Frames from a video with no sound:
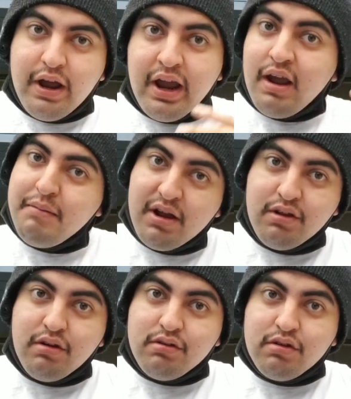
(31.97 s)
and my
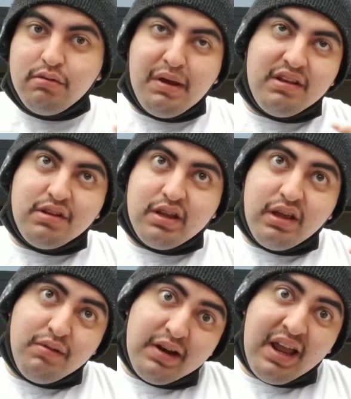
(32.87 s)
YouTube,
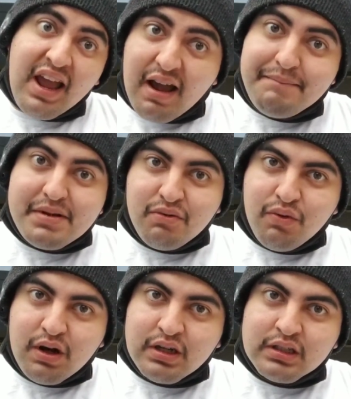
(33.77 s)
basically what happened
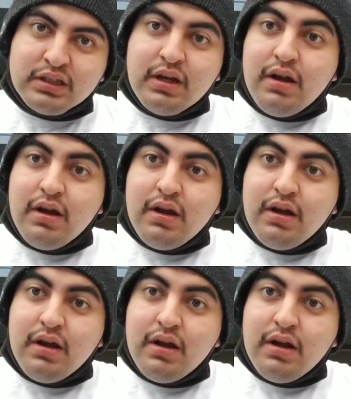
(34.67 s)
was